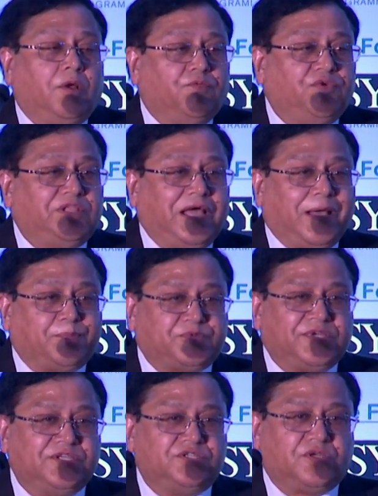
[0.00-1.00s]
with the
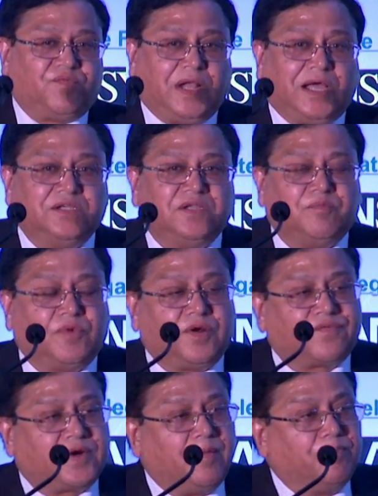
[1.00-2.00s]
absence of large number
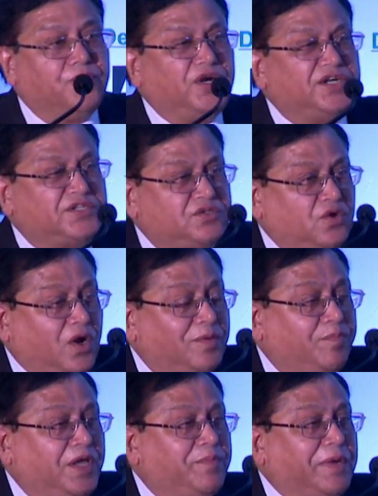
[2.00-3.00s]
of components
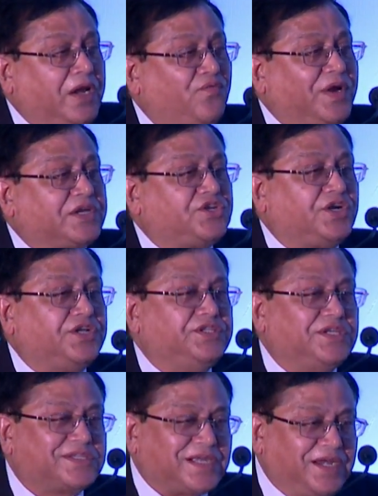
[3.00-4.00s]
not being manufactured in
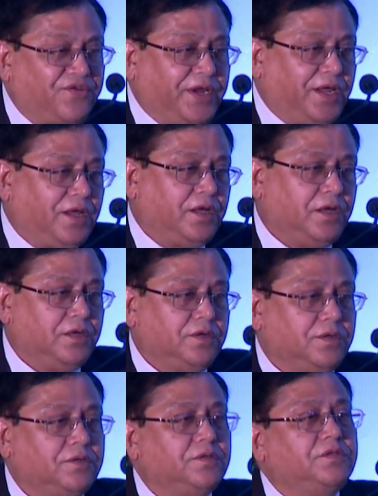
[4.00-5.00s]
this country,
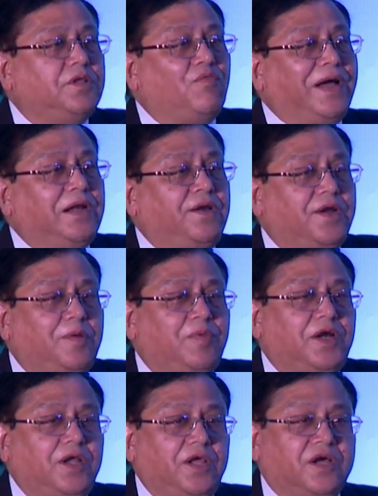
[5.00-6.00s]
the
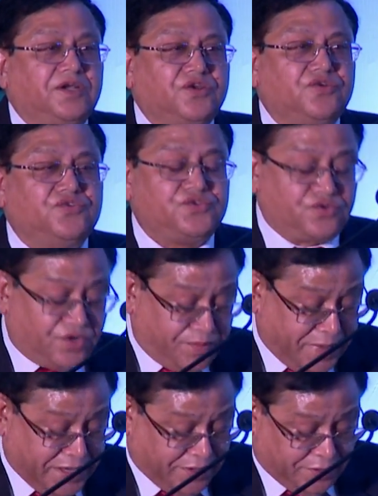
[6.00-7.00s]
vulnerability continues to
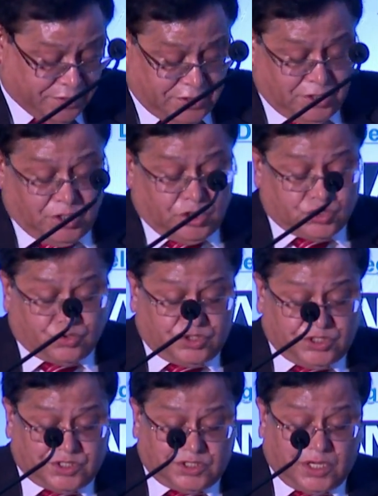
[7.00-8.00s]
remain. So
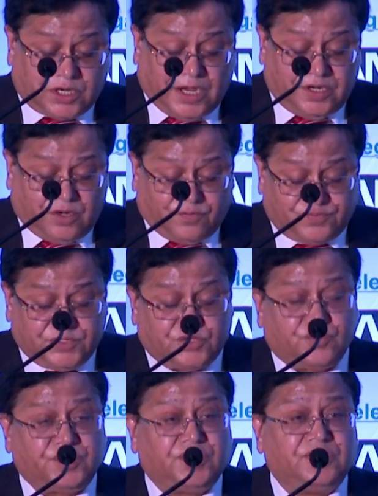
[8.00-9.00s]
this is the kind of
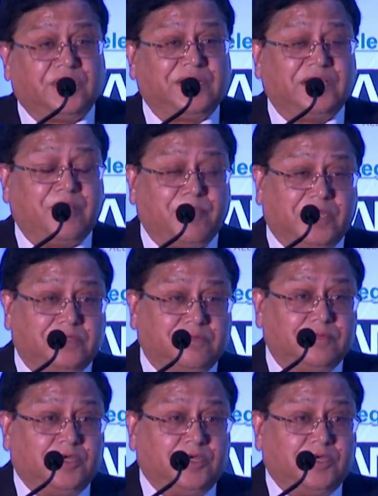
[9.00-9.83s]
situation that has emerged.